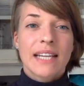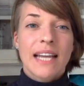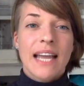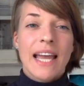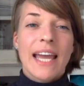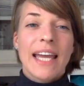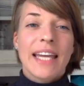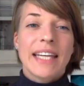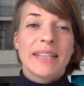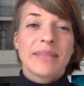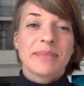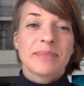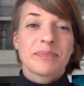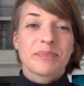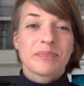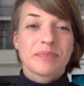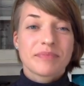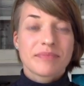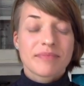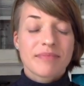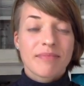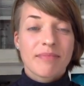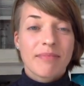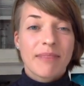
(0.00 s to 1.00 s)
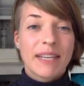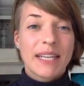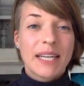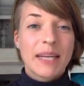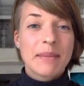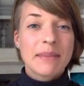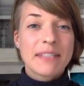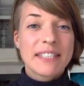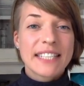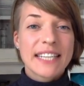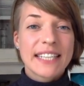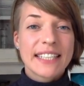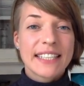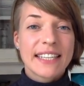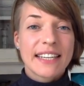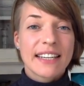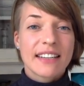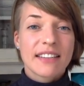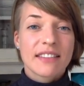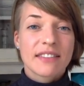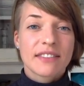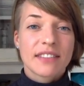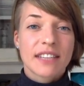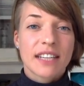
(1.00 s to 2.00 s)
Hey, my name is Jette
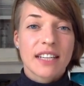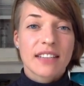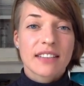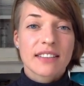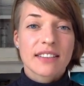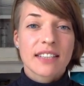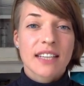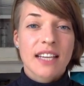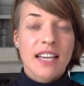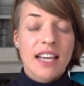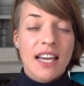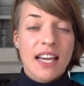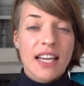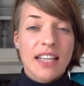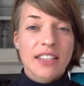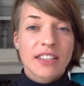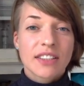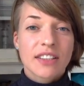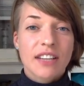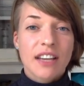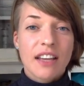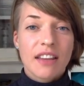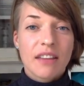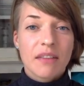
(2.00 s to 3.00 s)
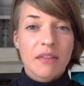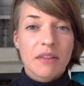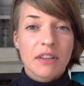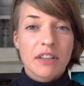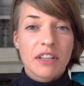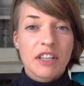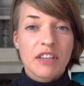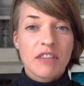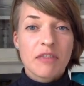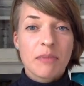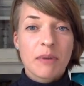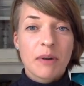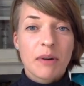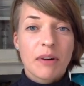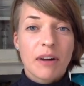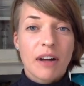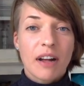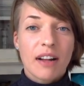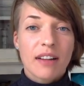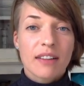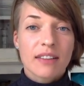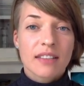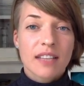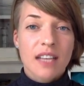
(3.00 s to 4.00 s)
Lengefeld, and together with Yves
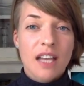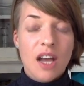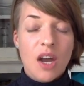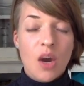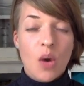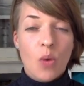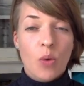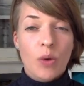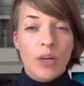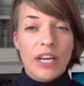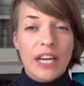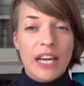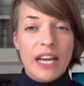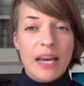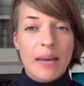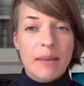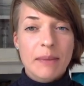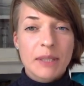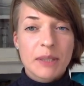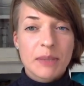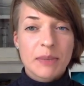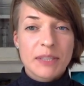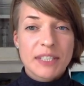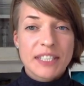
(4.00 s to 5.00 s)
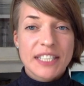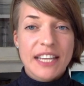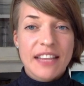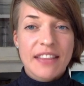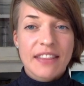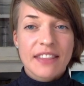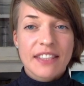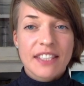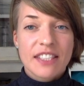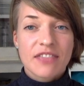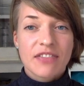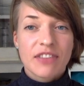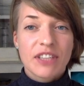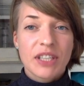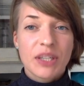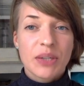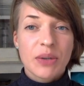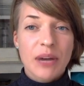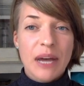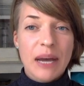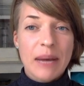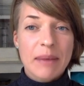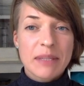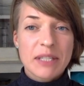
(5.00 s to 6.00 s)
Barral, we are happy to present this video
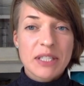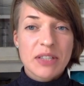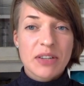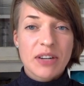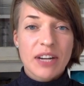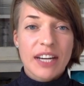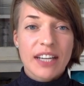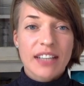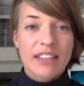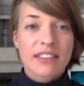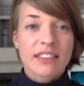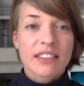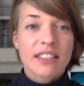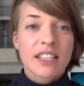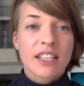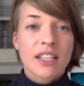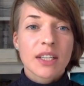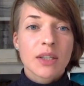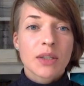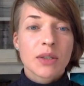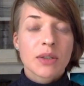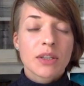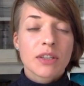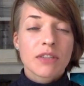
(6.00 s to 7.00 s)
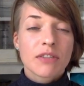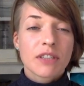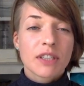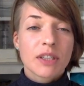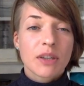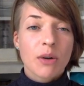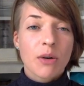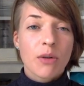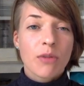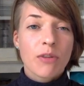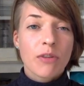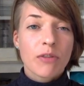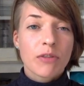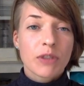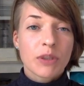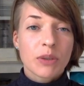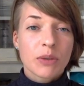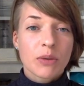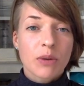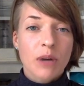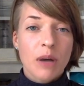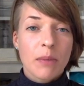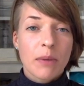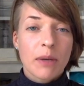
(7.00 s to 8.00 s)
abstract to give an
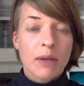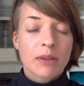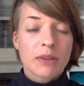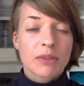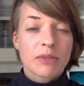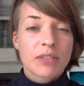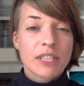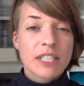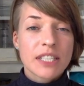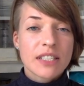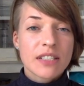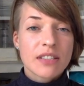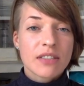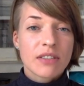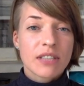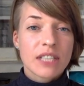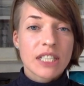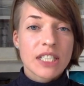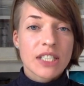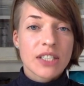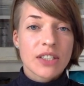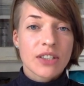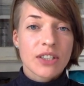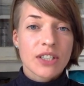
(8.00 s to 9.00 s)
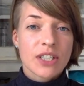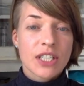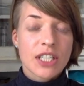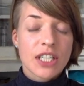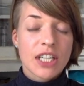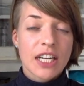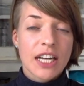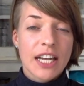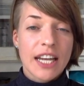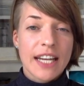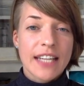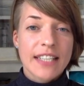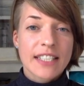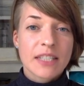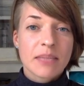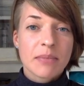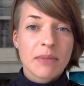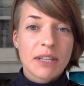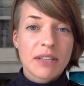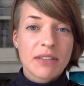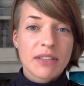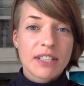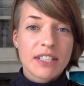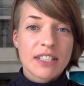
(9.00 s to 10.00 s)
overview about recent research in
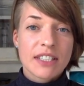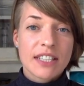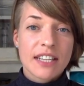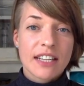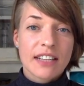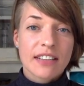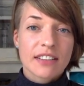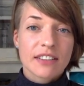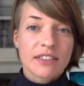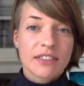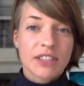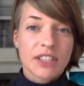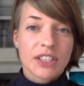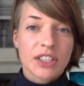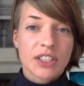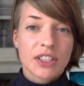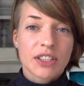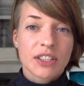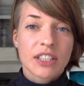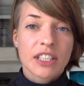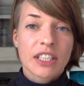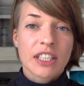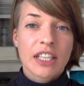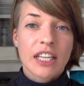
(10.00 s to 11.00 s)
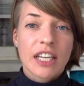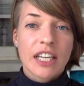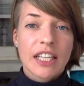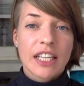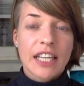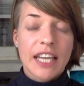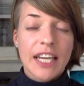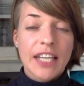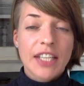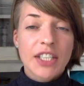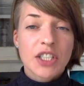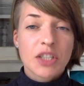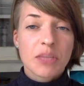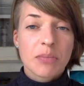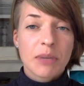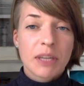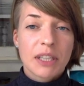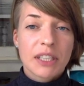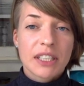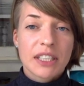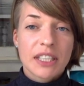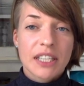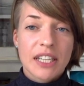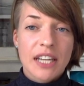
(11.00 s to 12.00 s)
asymmetric cell division and
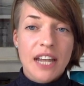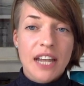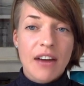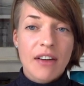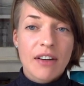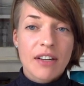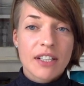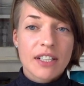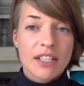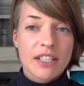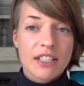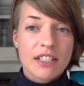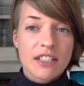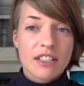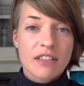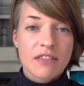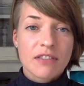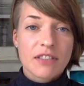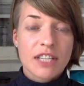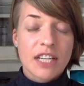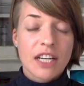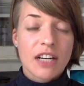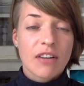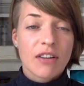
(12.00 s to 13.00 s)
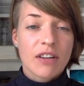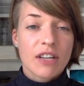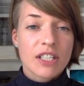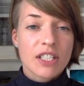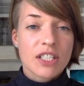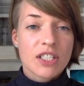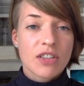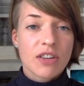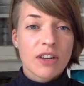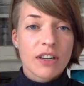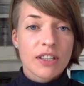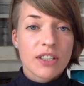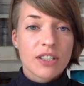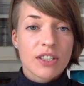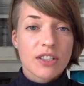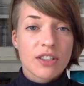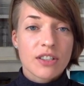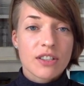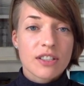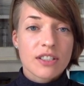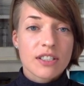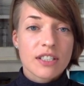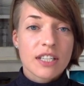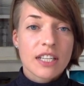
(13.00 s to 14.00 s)
age-dependent inheritance of cellular
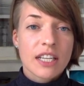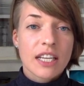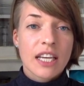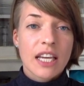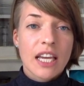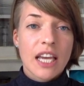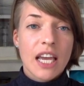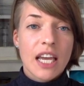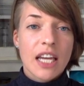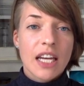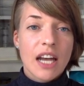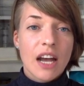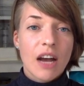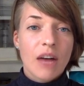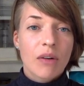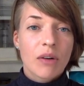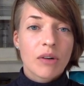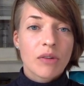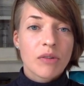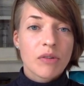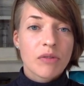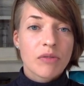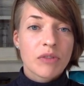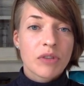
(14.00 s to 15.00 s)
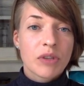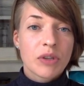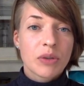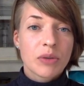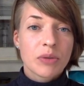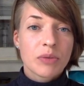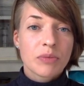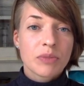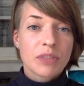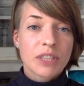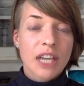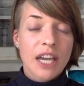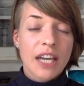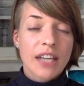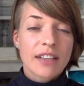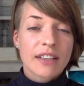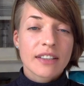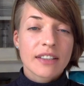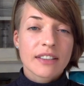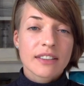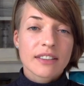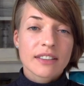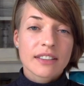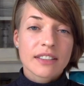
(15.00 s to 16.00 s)
structures in our review
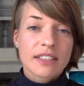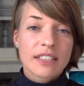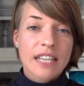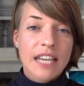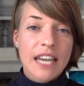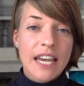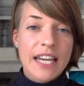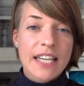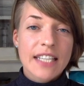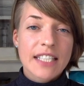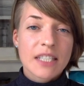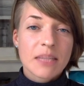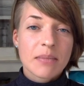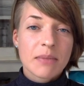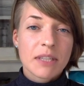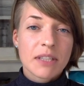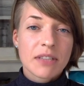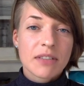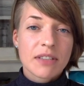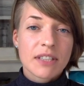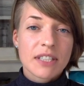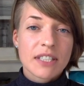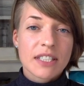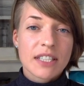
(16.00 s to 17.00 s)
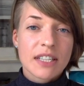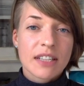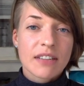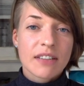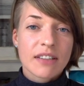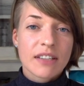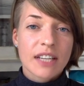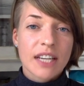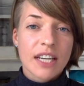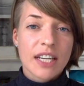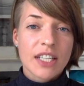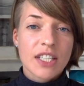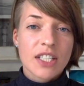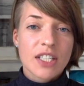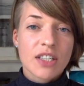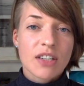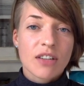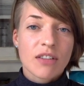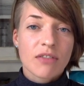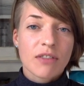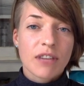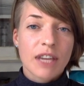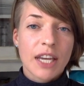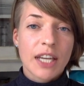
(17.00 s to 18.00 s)
titled Asymmetric Segregation
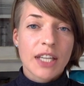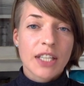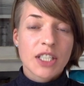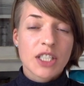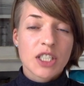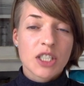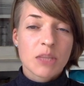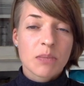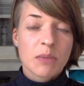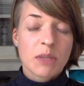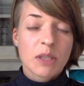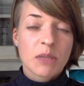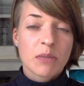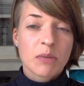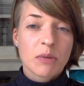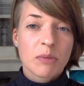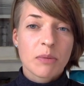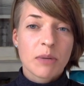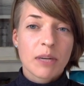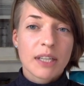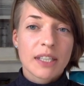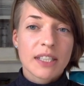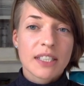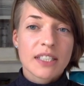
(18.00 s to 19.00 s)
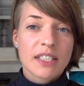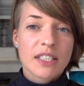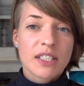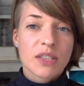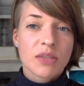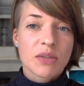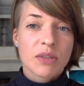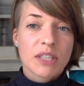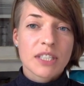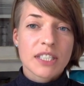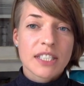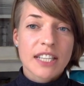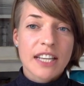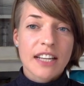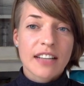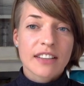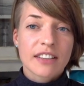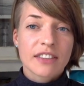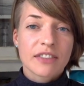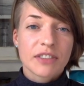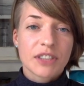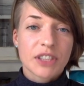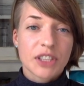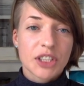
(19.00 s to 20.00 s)
of Aged Spindle Pole Bodies During Cell
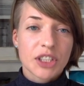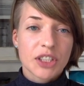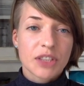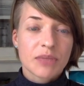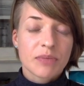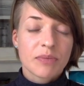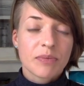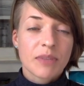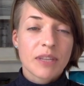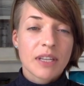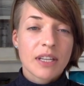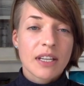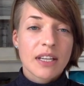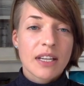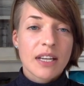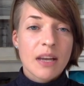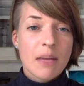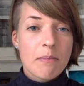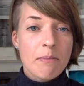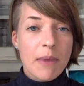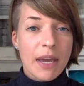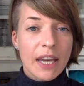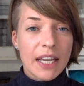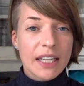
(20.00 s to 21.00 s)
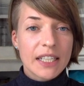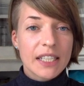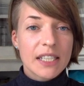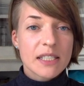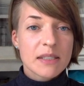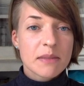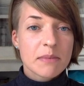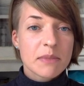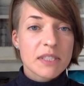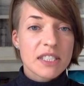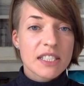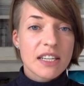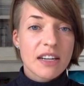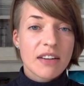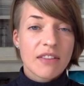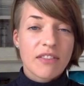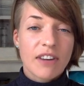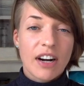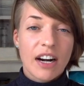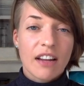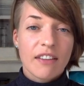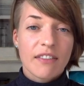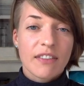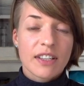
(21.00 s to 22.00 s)
Division, Mechanisms and
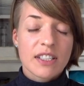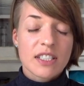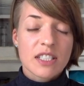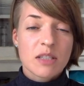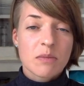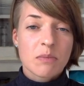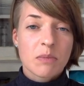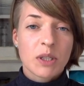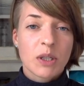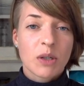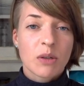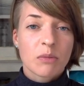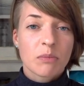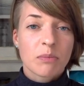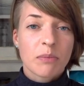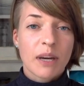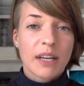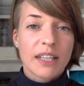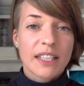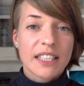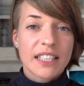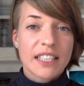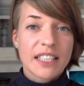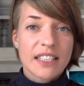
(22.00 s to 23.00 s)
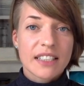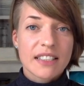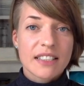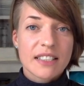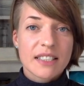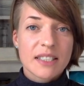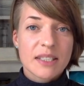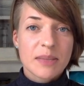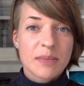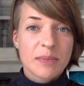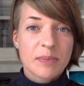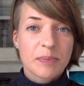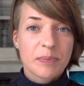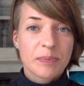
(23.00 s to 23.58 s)
Relevance Beyond Budding Yeast.